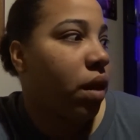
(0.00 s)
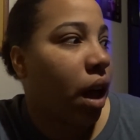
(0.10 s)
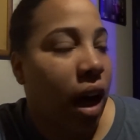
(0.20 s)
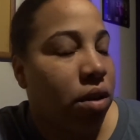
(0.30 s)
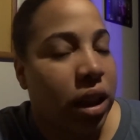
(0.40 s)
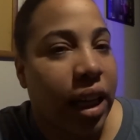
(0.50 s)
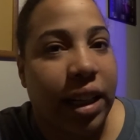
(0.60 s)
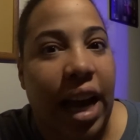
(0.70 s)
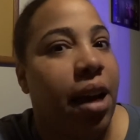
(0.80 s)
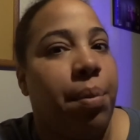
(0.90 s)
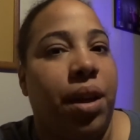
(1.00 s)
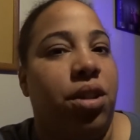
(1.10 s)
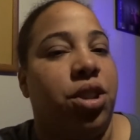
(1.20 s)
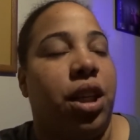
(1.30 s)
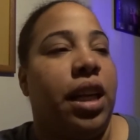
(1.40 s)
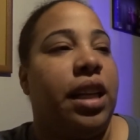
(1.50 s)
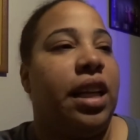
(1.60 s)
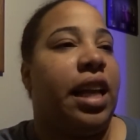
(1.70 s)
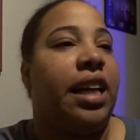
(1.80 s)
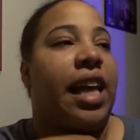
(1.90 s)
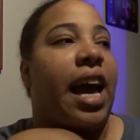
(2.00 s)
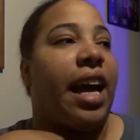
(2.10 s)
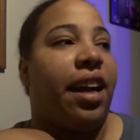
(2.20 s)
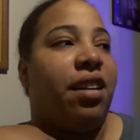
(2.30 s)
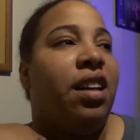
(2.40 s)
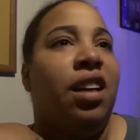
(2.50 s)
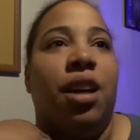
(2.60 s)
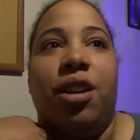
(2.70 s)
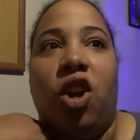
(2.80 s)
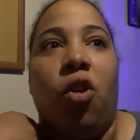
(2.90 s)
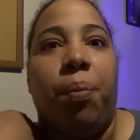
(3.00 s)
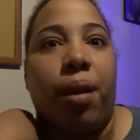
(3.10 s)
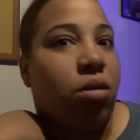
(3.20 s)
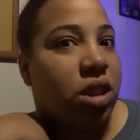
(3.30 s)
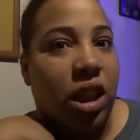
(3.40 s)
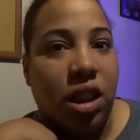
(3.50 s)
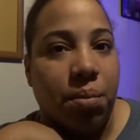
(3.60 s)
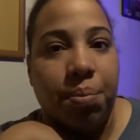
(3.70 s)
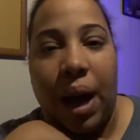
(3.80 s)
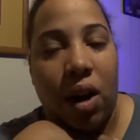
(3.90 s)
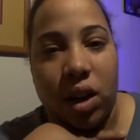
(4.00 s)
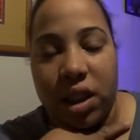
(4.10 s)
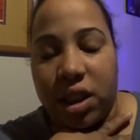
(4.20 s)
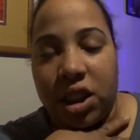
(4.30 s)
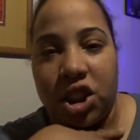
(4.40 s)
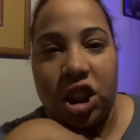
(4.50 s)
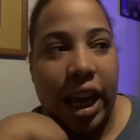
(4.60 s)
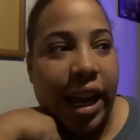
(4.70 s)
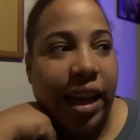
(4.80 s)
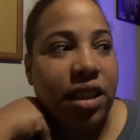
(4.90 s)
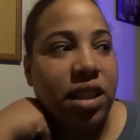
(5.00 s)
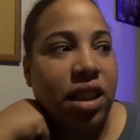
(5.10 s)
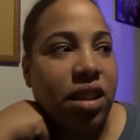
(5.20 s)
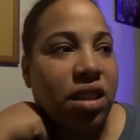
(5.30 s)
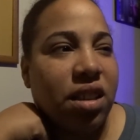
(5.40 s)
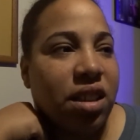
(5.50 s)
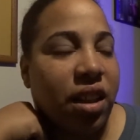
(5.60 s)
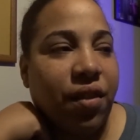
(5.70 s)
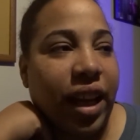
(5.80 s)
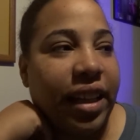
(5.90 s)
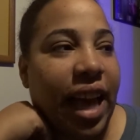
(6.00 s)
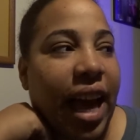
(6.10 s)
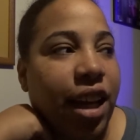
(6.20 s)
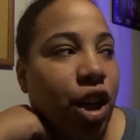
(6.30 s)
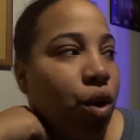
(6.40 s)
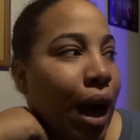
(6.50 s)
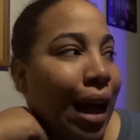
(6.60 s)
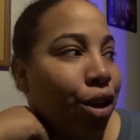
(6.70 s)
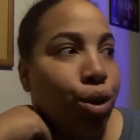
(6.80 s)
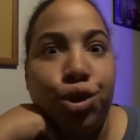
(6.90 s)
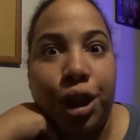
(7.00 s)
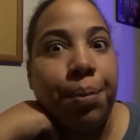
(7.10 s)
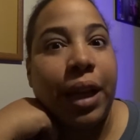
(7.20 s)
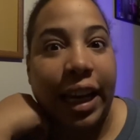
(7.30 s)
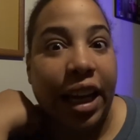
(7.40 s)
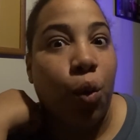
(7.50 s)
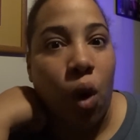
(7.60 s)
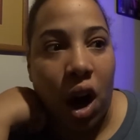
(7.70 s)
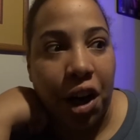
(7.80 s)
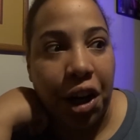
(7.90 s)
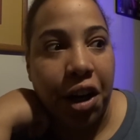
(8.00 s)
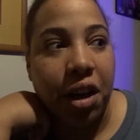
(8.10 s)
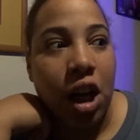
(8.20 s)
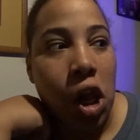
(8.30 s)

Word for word: I don't take diet pills or anything like that. No protein powders and shakes and stuff like that. You know, I do drink plenty of water,